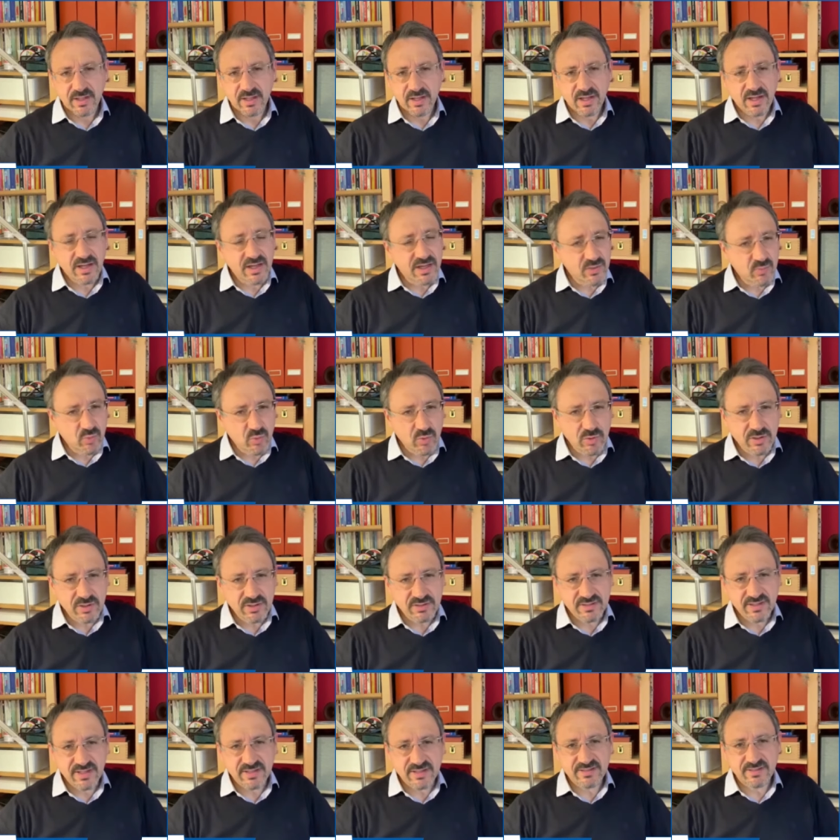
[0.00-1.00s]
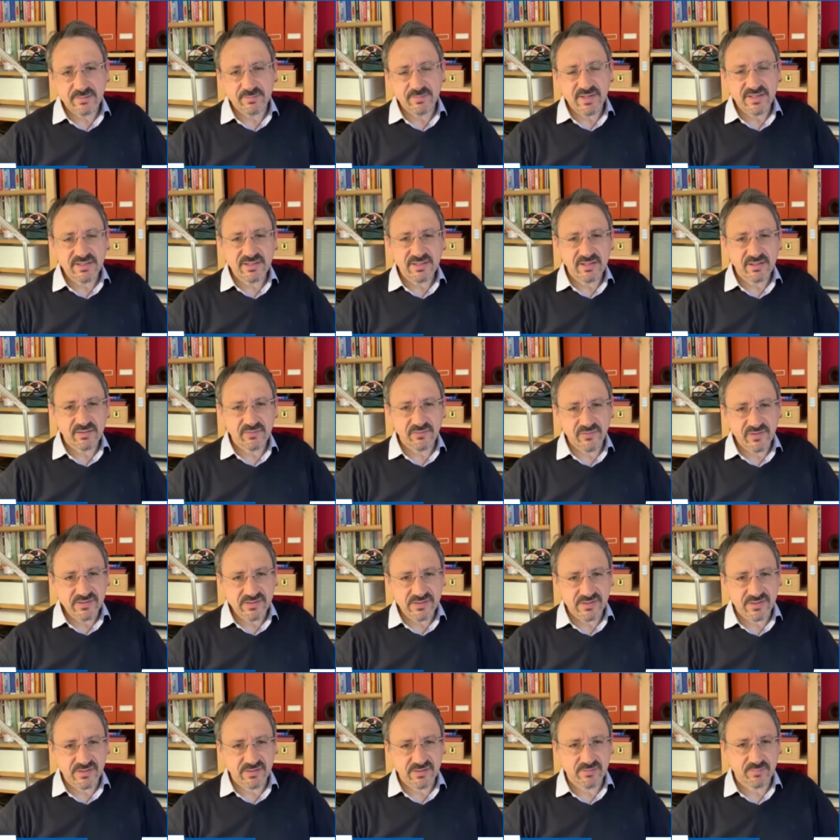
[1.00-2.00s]
I worked as a medical
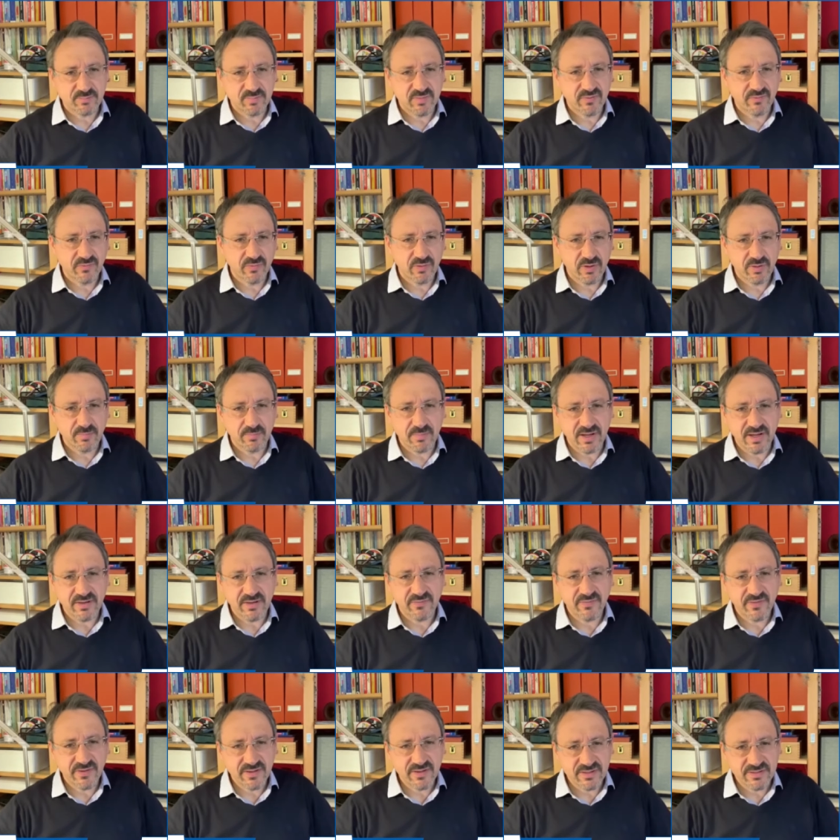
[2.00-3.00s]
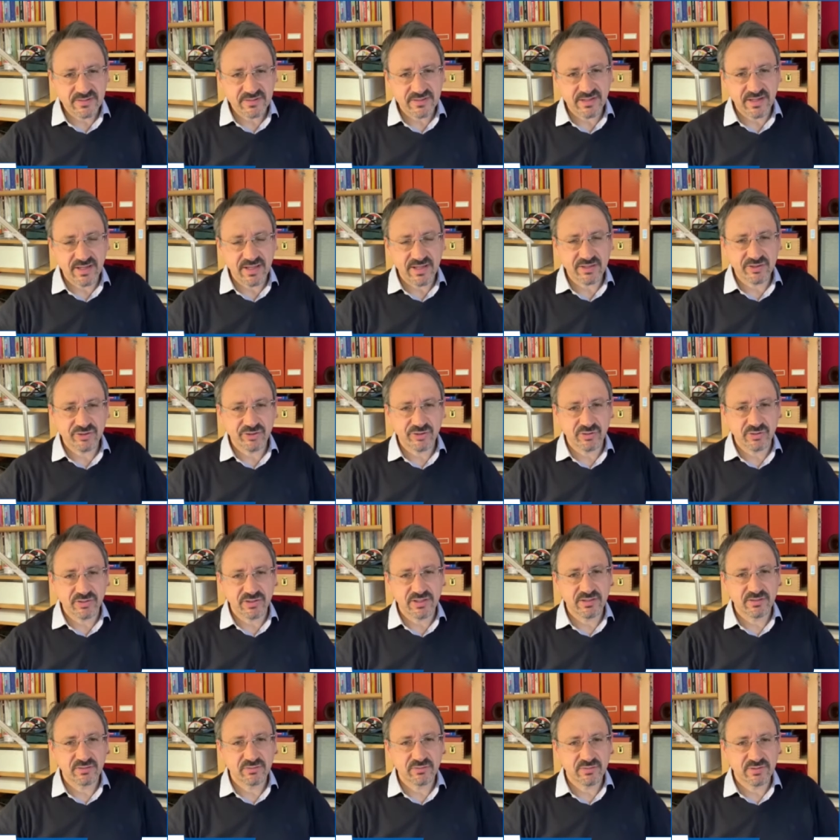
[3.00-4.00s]
physicist before my first election
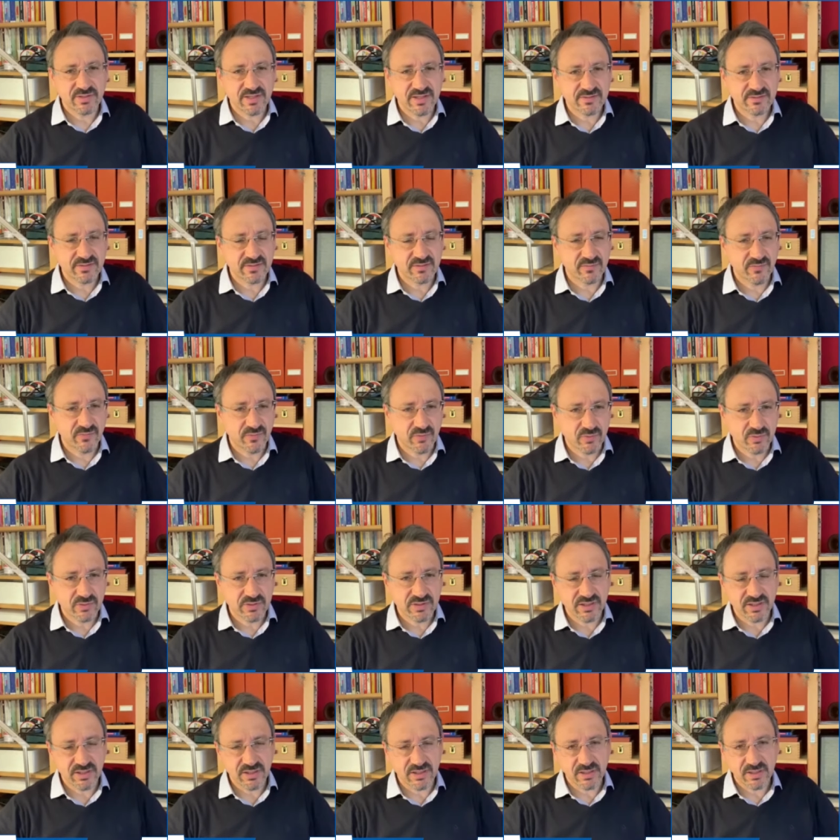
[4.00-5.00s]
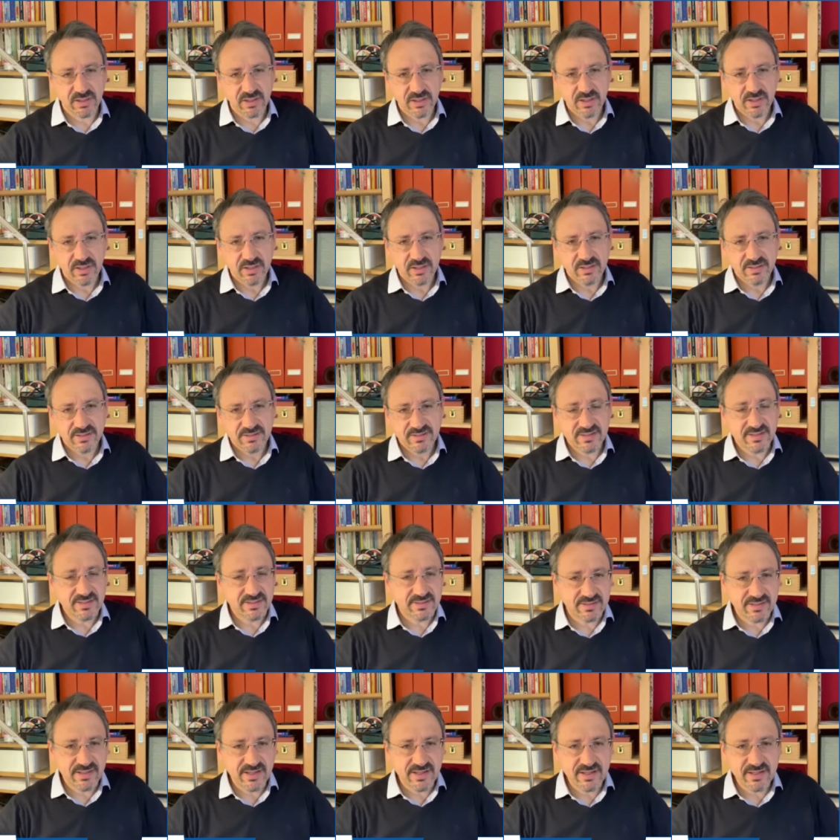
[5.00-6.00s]
in 2014.
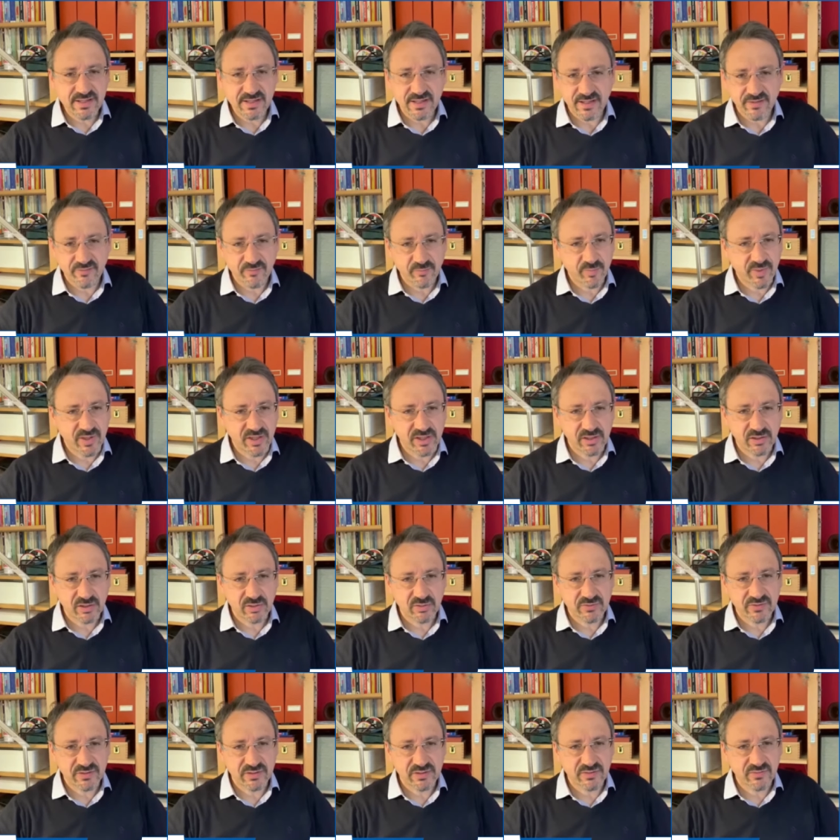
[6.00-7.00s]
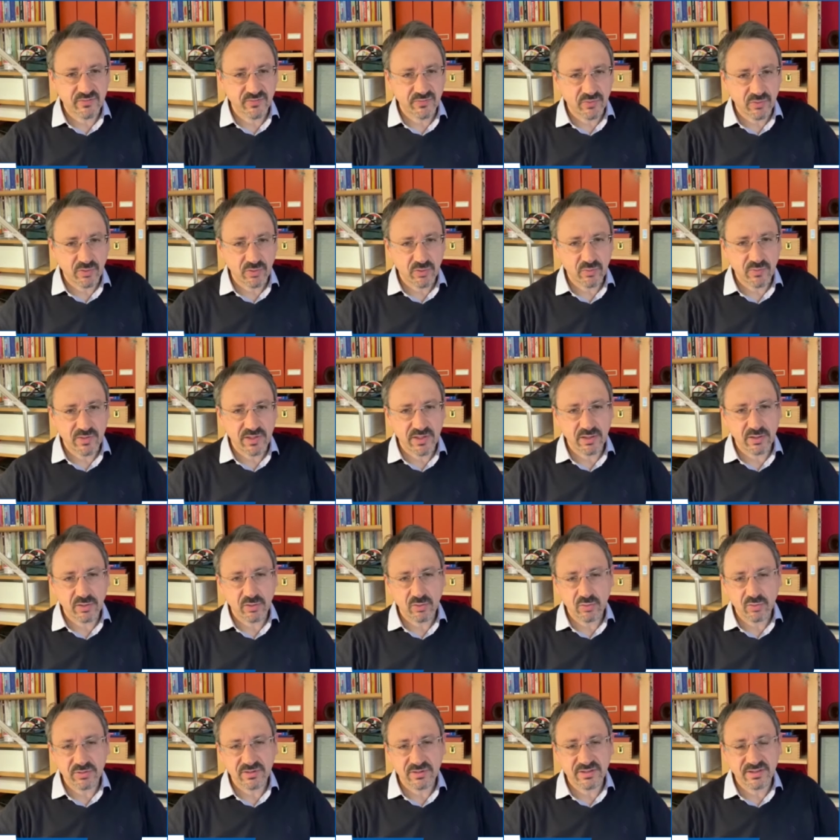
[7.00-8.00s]
Since then have been closely following
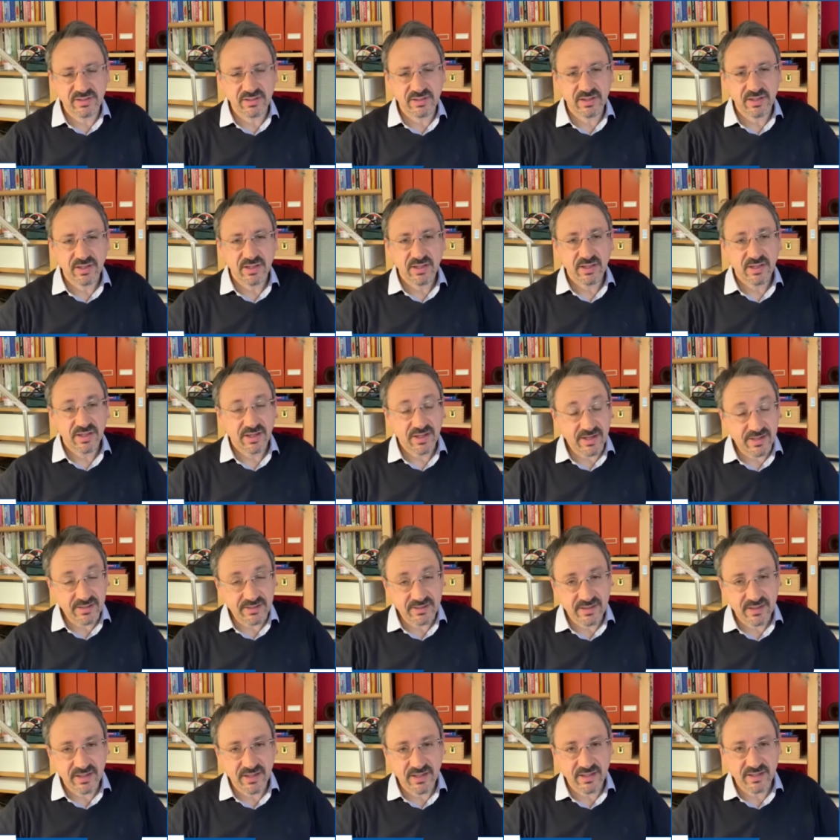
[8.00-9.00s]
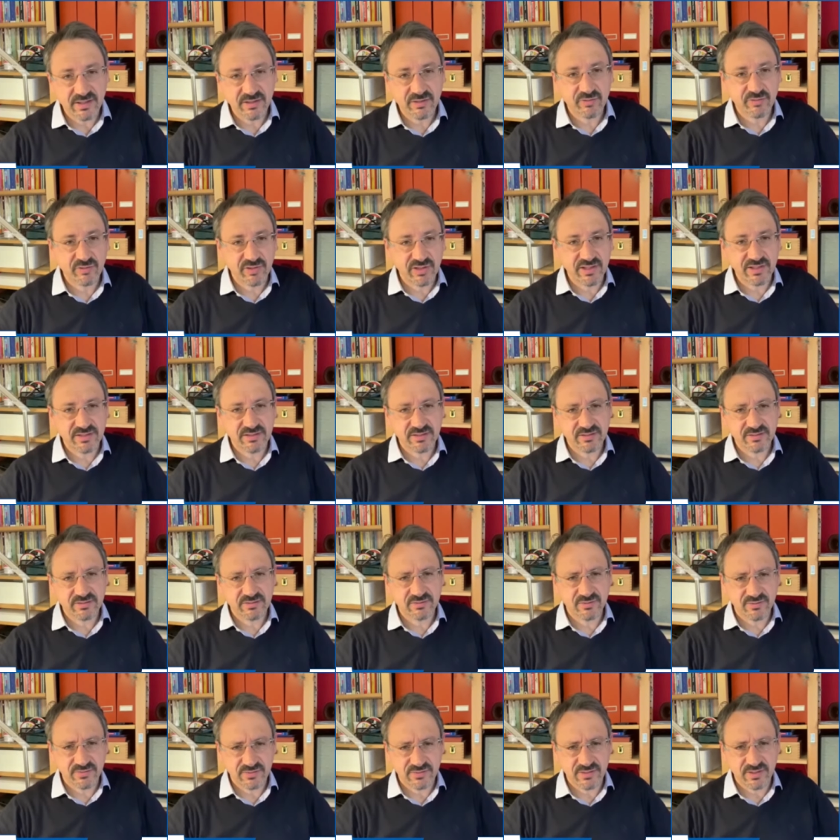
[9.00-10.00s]
all the healthcare related
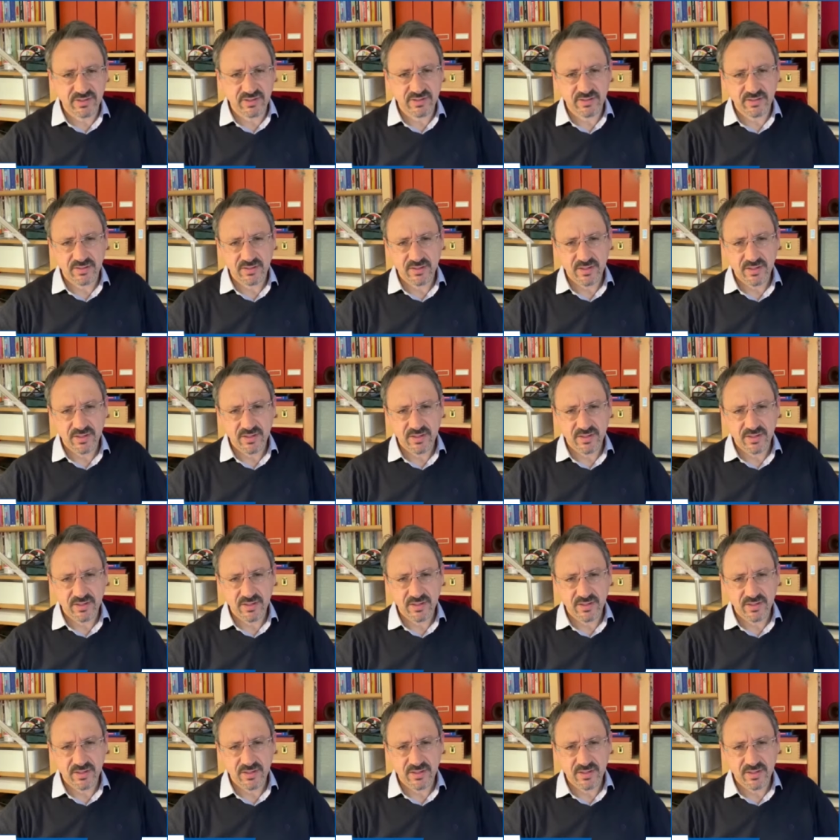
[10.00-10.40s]
dossier.